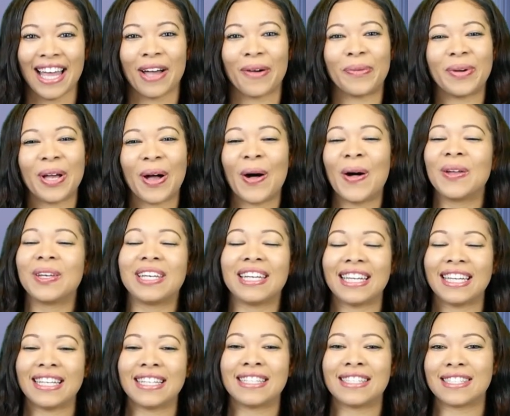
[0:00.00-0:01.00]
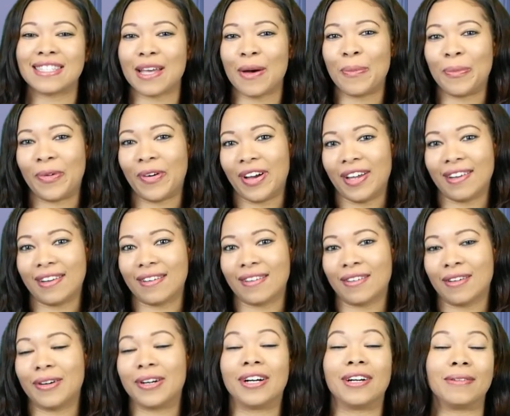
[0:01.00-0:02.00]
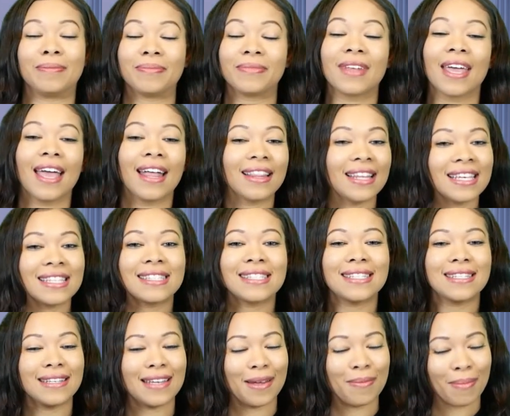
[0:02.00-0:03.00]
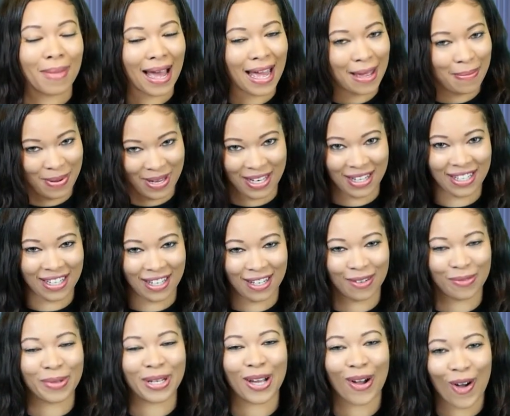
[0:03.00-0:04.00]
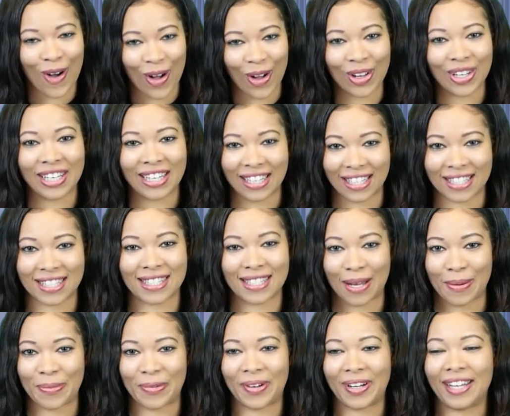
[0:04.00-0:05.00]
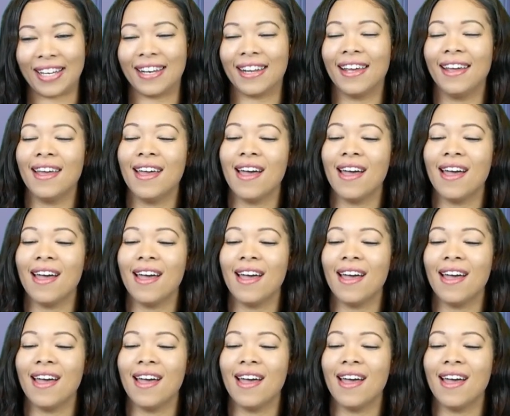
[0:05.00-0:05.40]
We all need someone, or at least in my opinion, we all need someone.